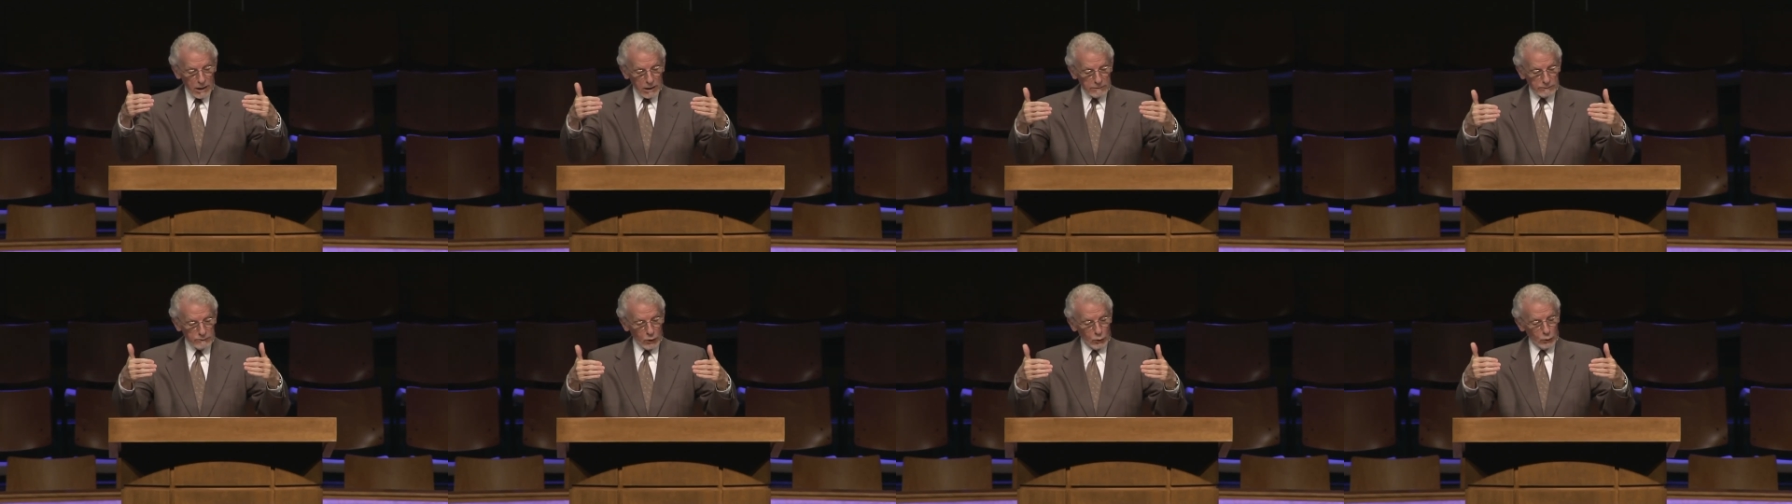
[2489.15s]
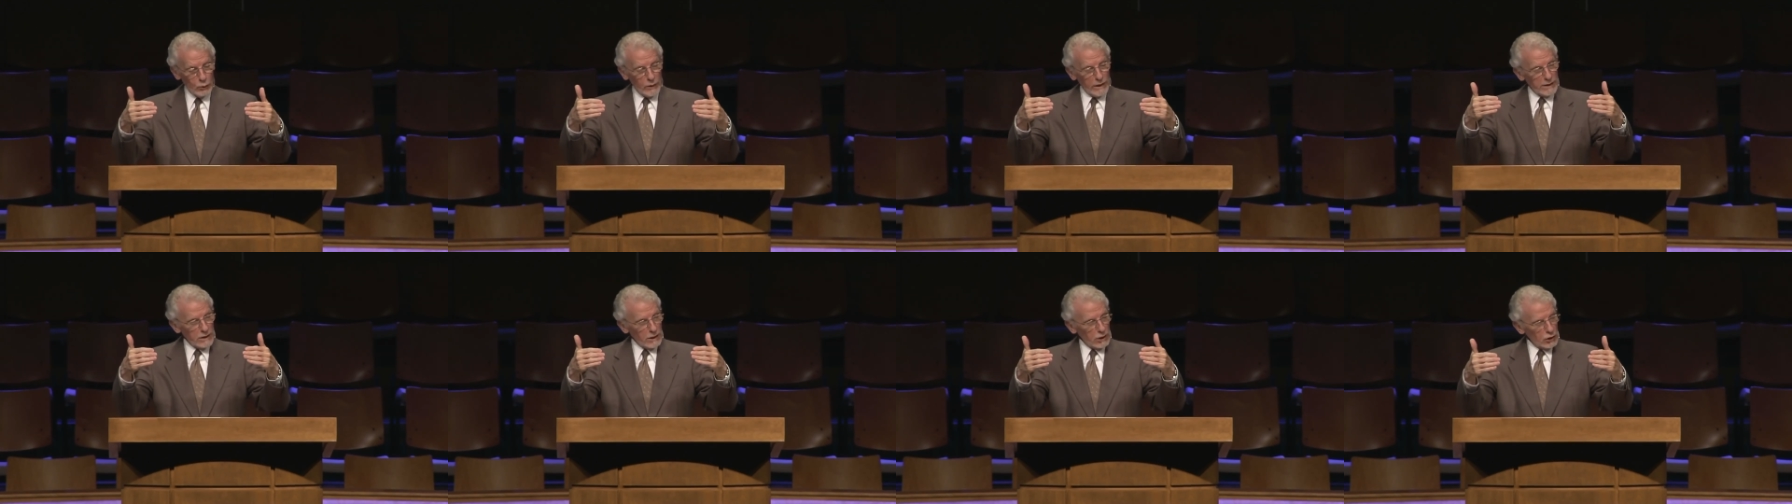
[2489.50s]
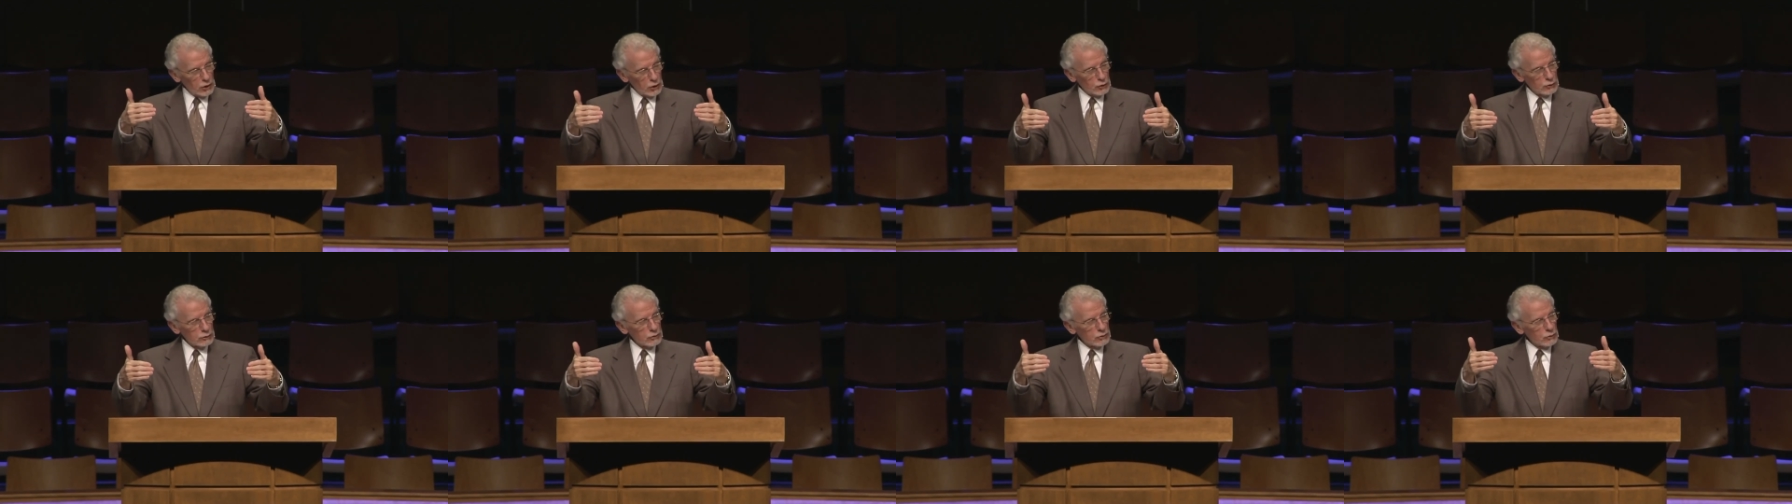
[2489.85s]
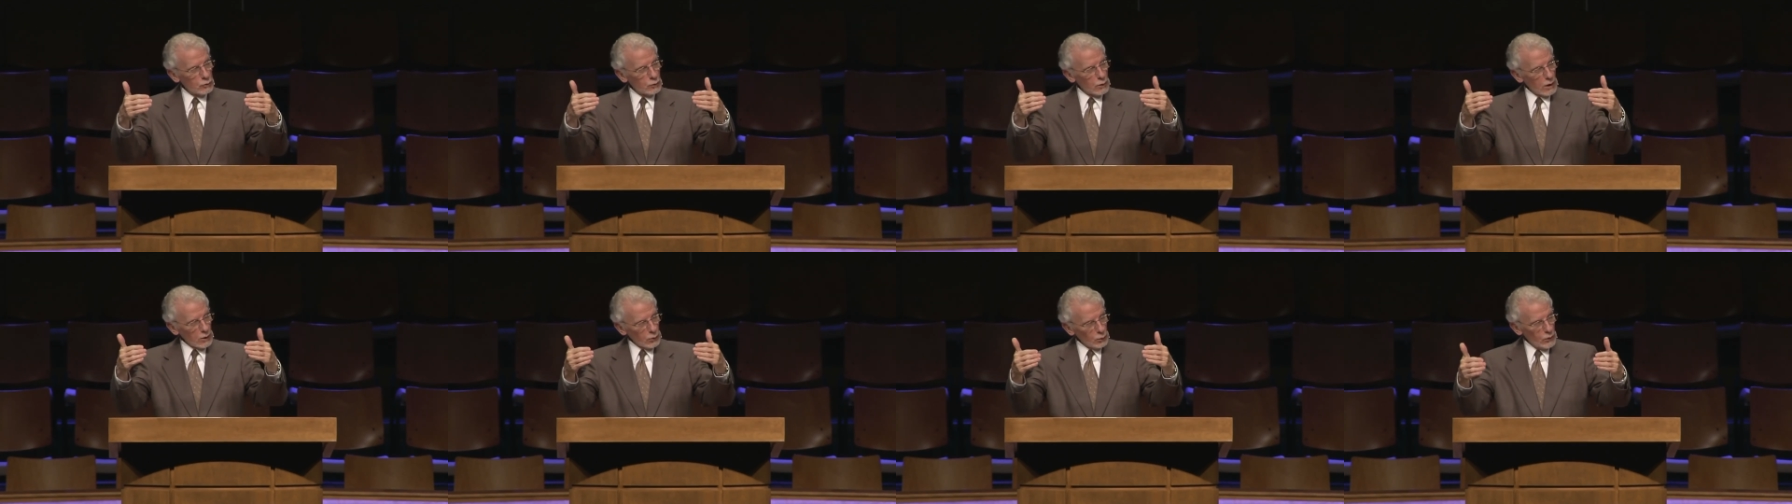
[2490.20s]
of the widows
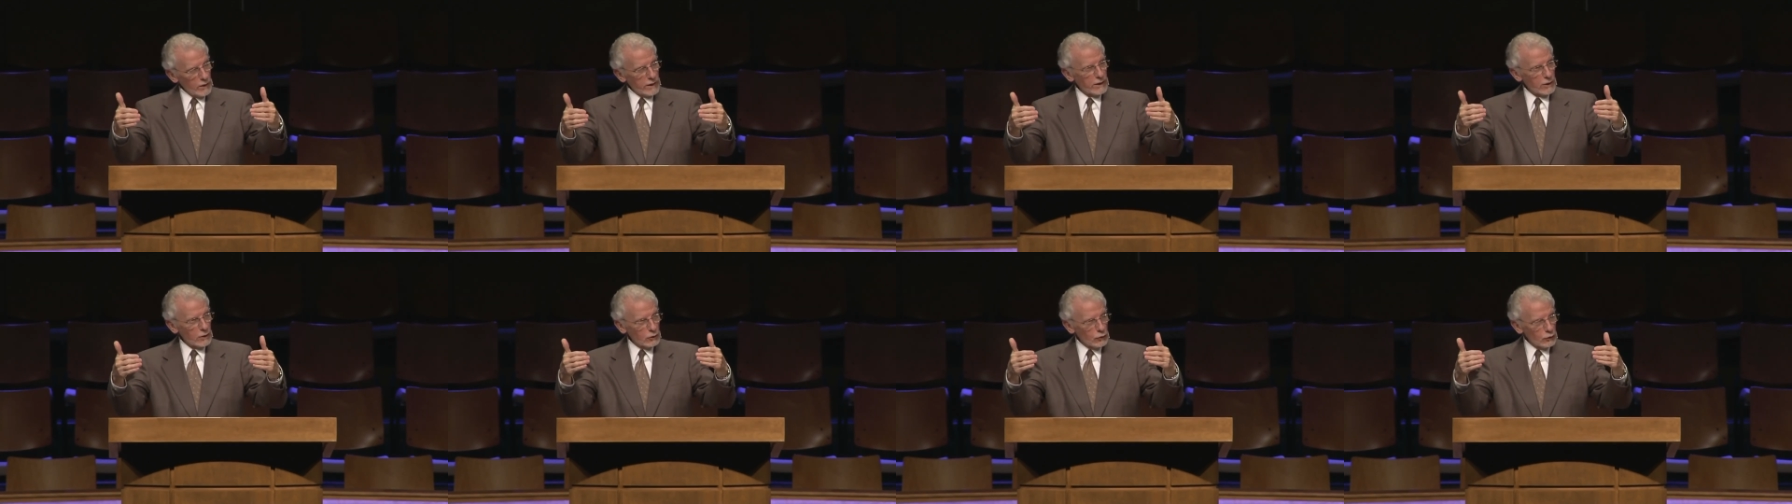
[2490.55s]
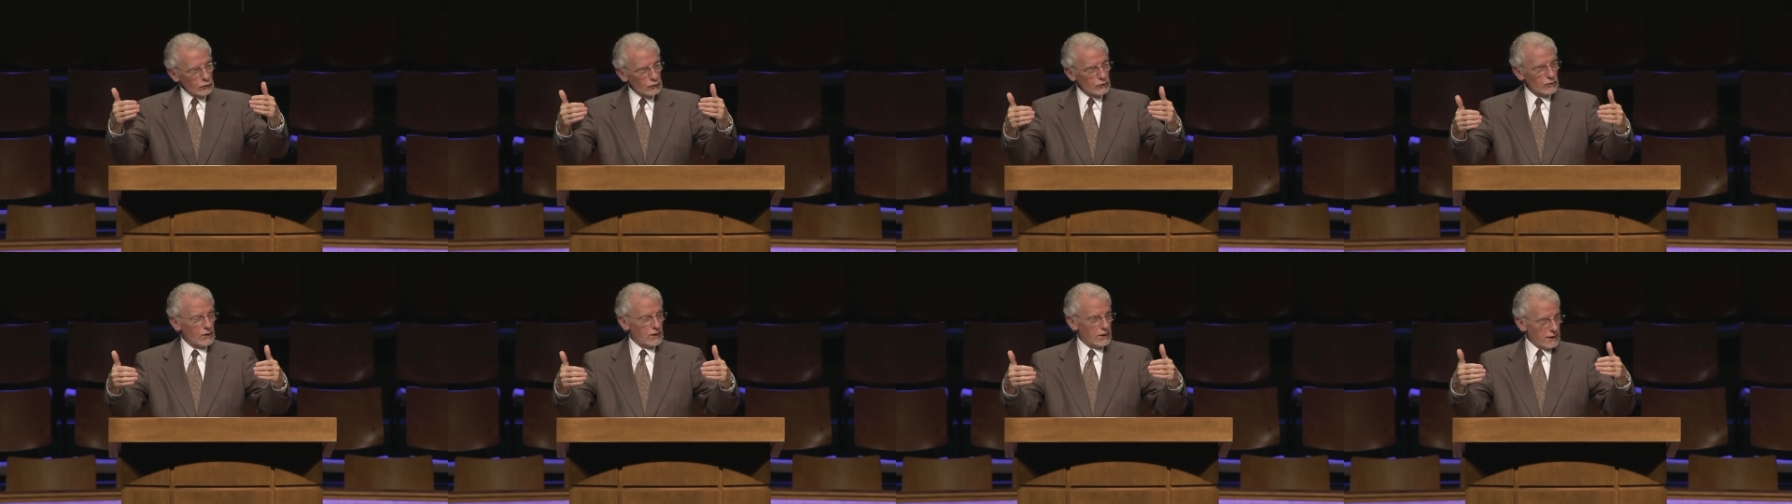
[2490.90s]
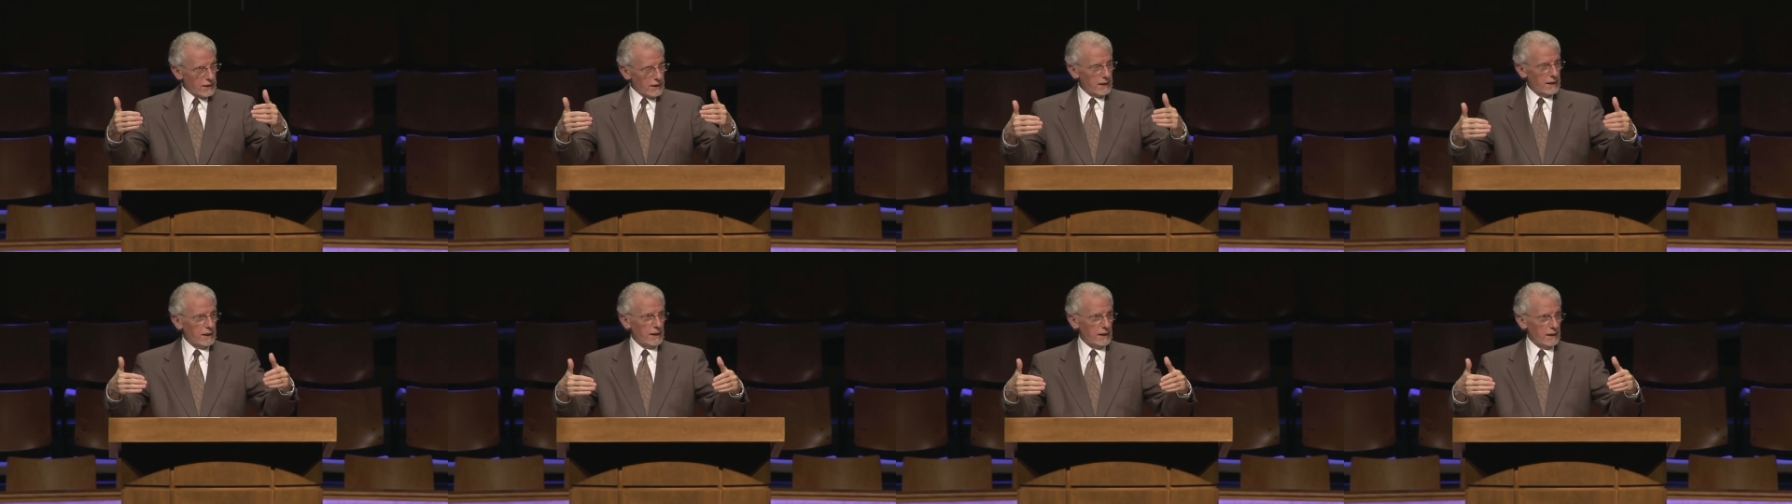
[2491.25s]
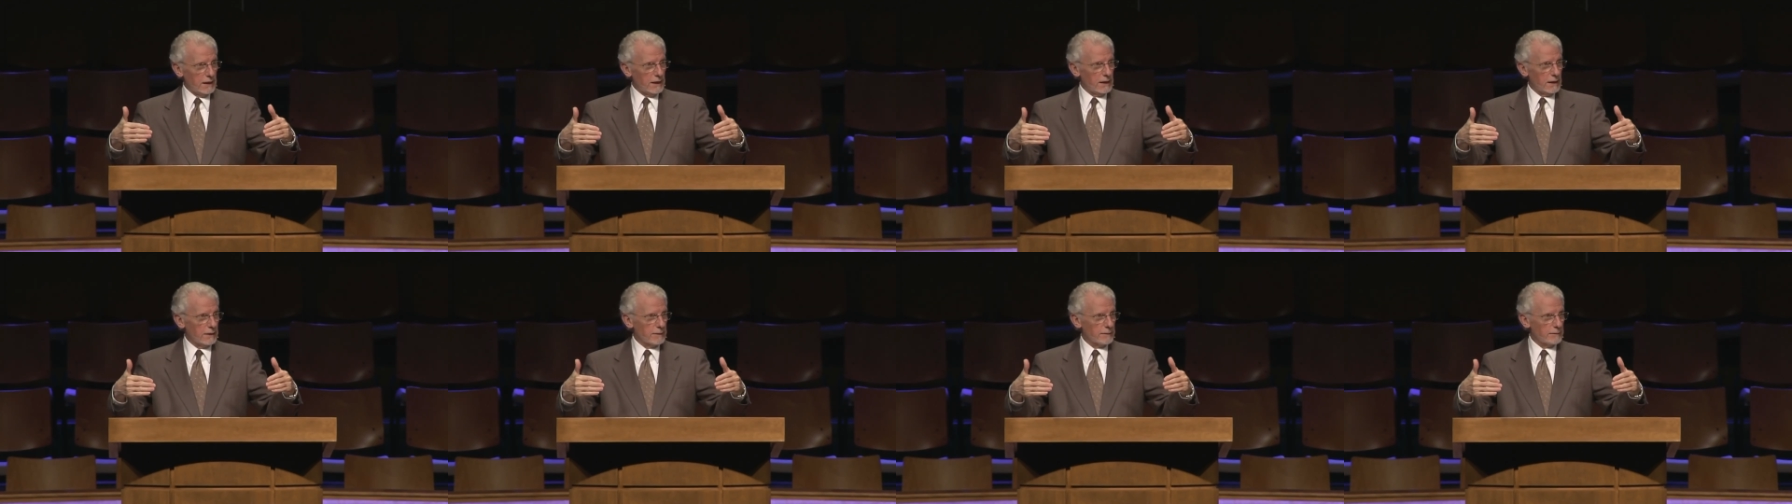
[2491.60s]
who are widows
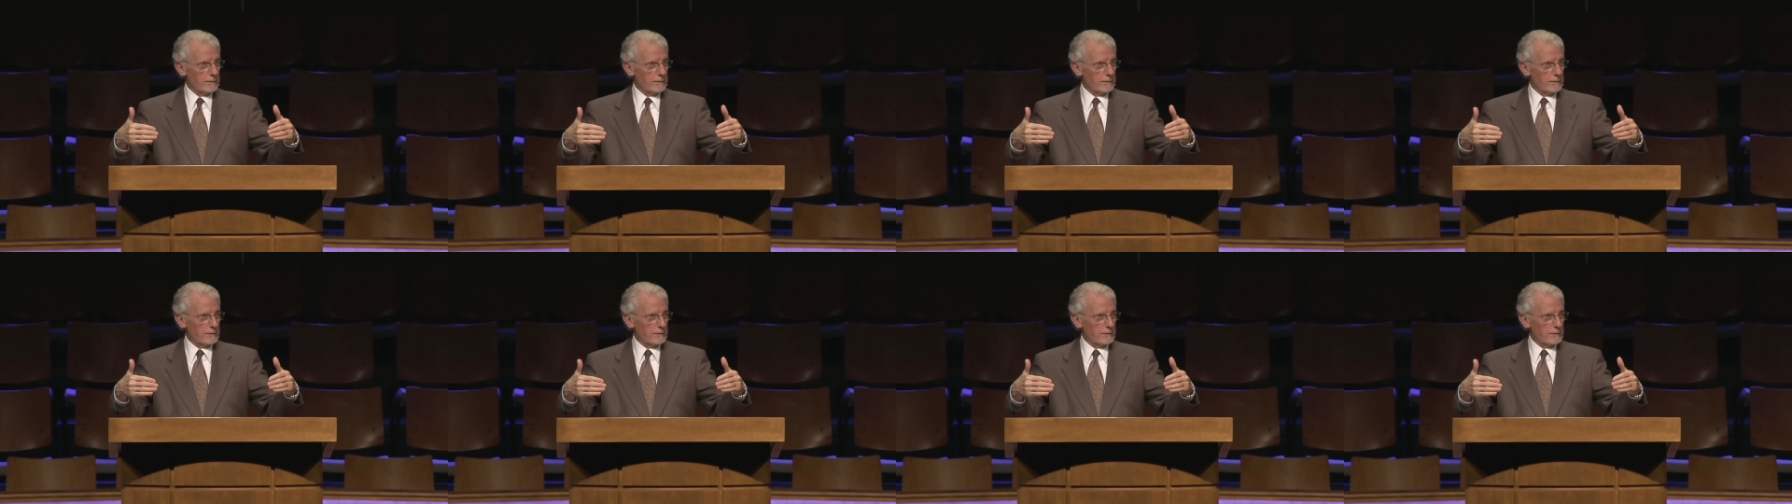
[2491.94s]
indeed.